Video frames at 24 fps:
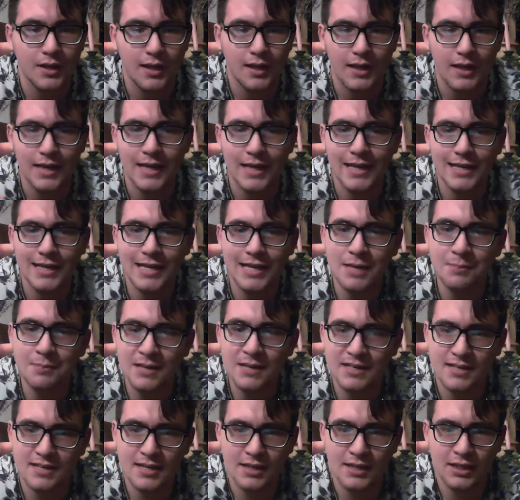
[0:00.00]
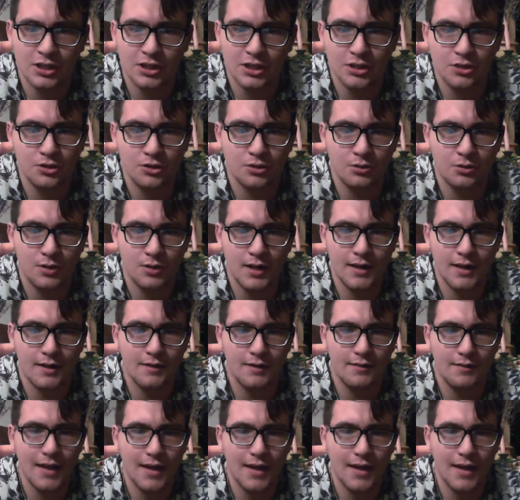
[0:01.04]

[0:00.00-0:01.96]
And I keep intending to do an